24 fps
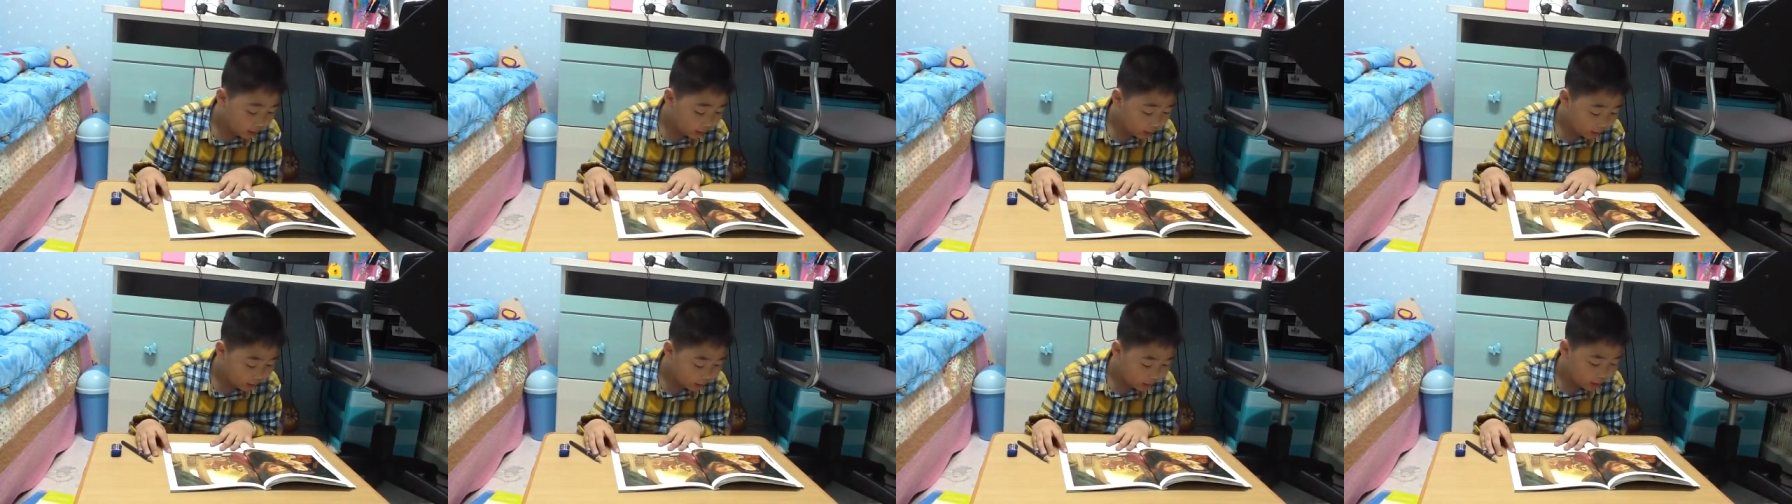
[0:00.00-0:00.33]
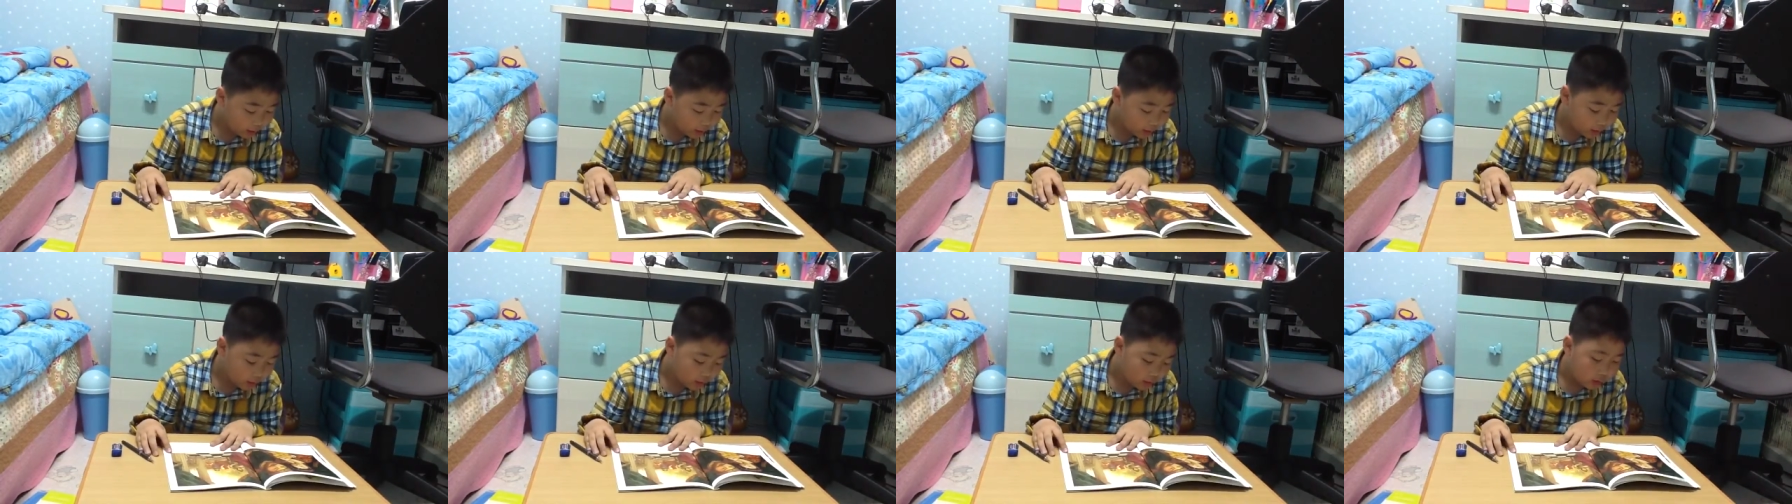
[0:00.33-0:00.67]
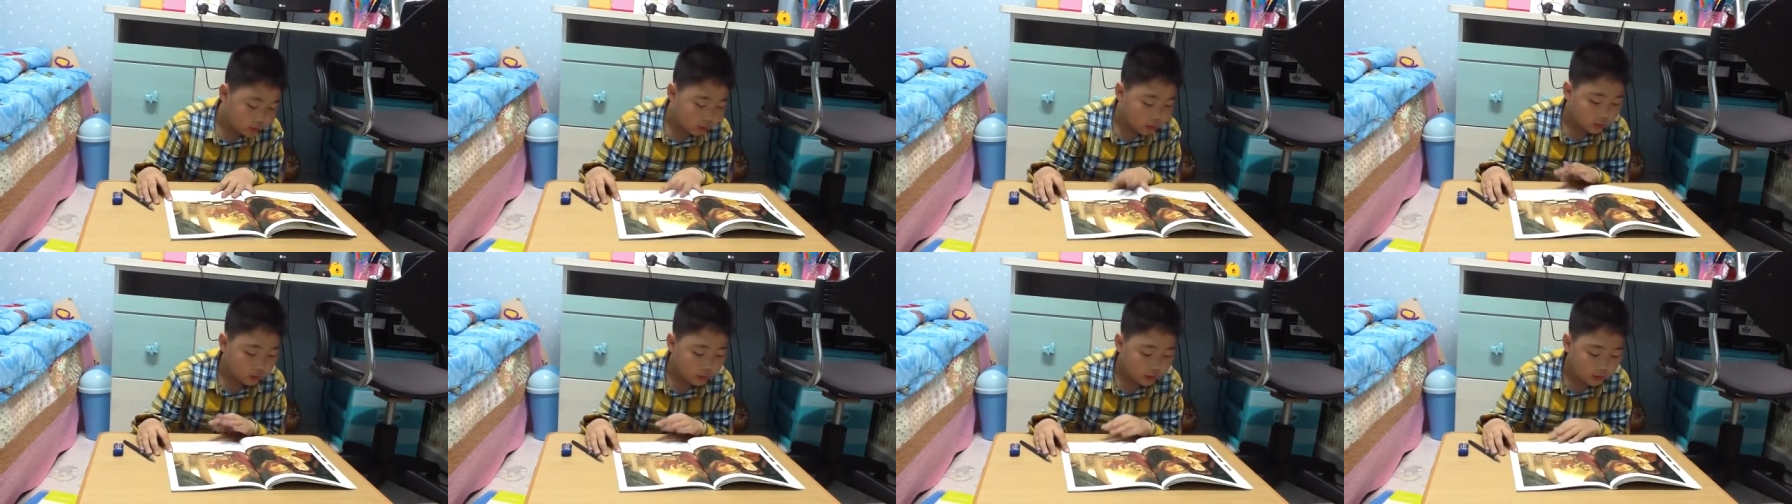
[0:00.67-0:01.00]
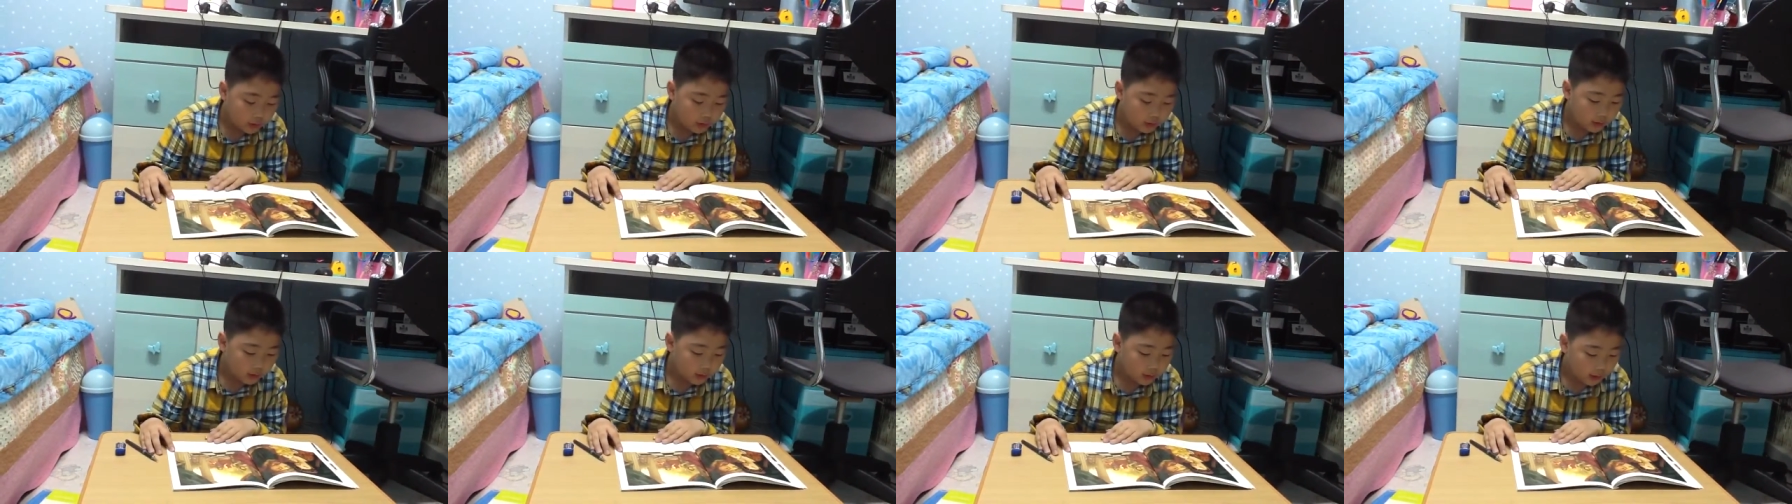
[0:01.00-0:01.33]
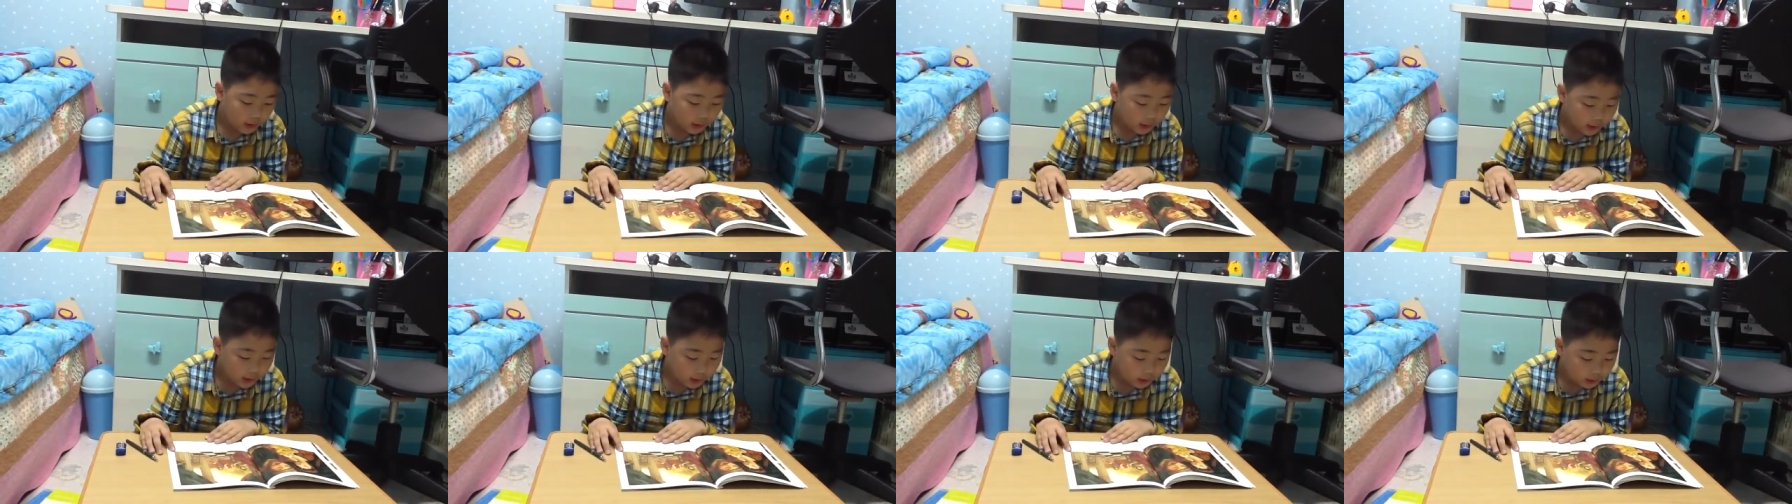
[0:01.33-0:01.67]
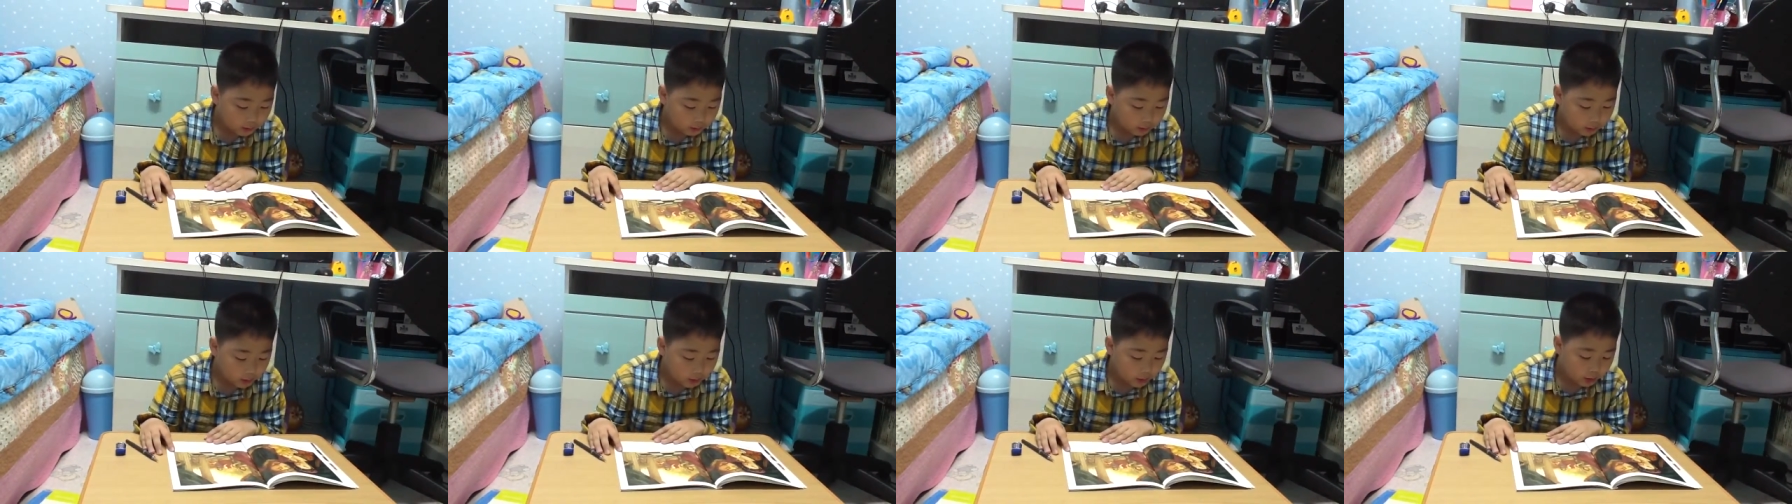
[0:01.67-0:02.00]
and the queen have
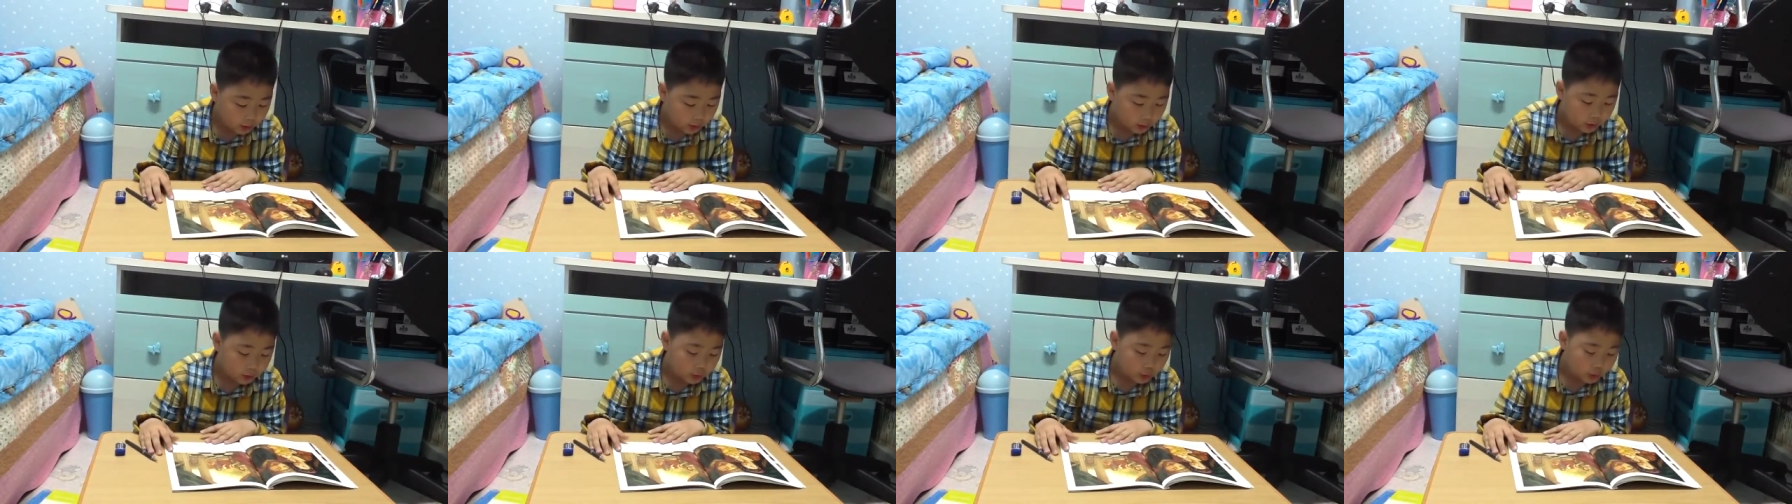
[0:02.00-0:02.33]
a